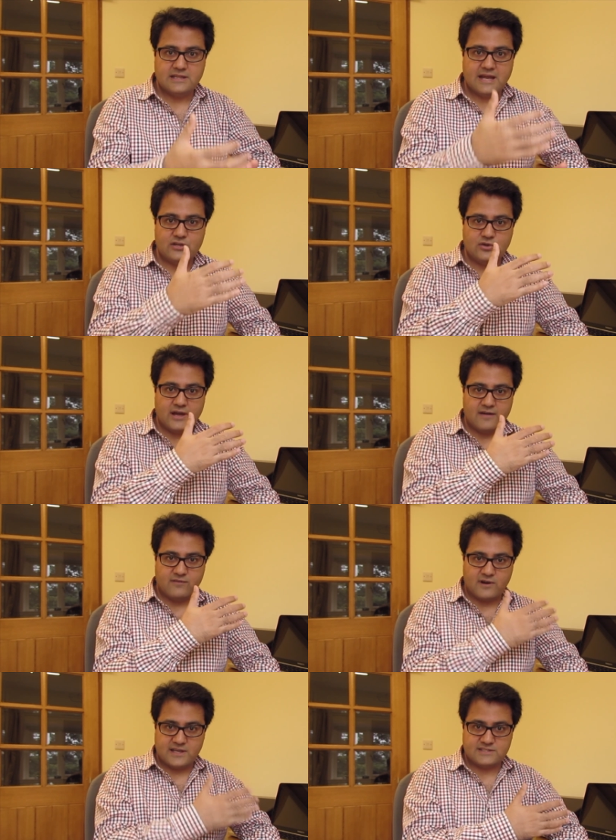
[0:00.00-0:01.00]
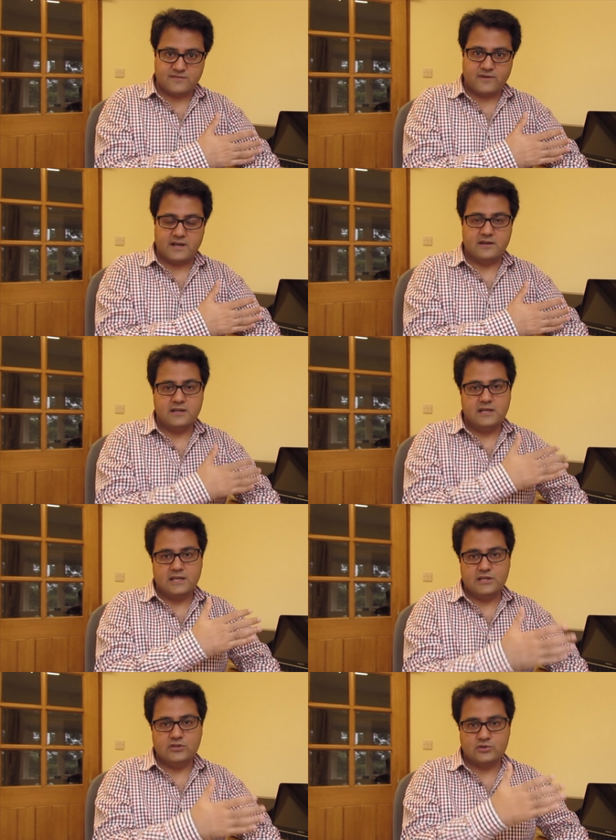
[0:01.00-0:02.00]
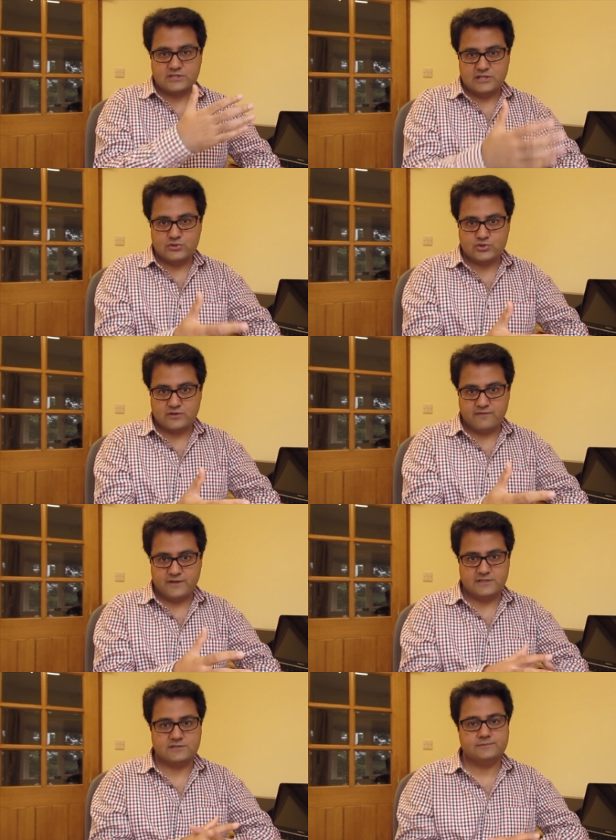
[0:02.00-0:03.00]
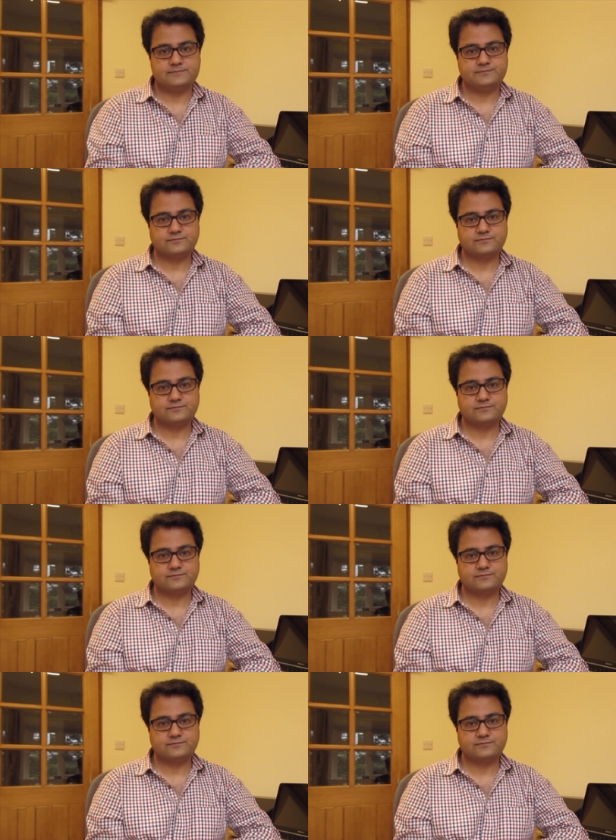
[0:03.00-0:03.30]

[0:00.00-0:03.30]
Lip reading: that you have classified in your solution phase.